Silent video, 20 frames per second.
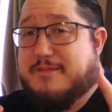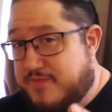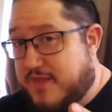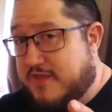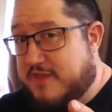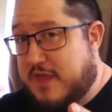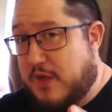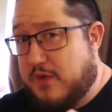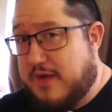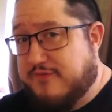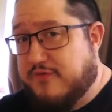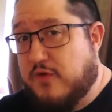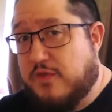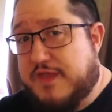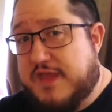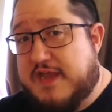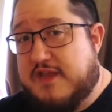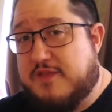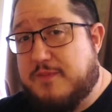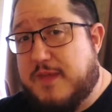This, however,
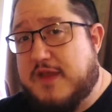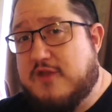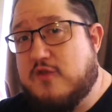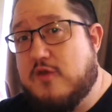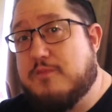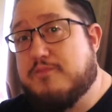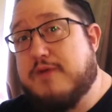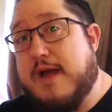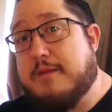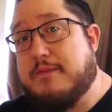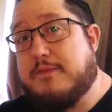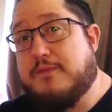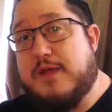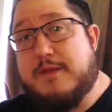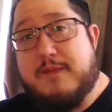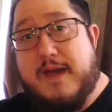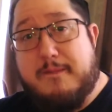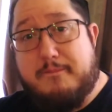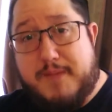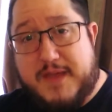leads me to probably
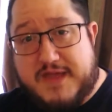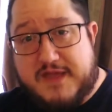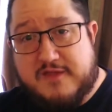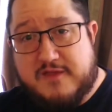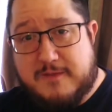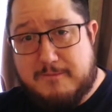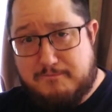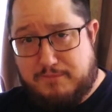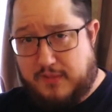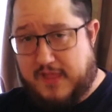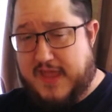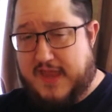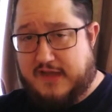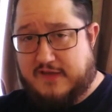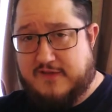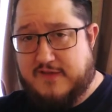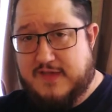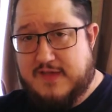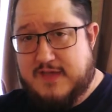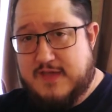my biggest complaint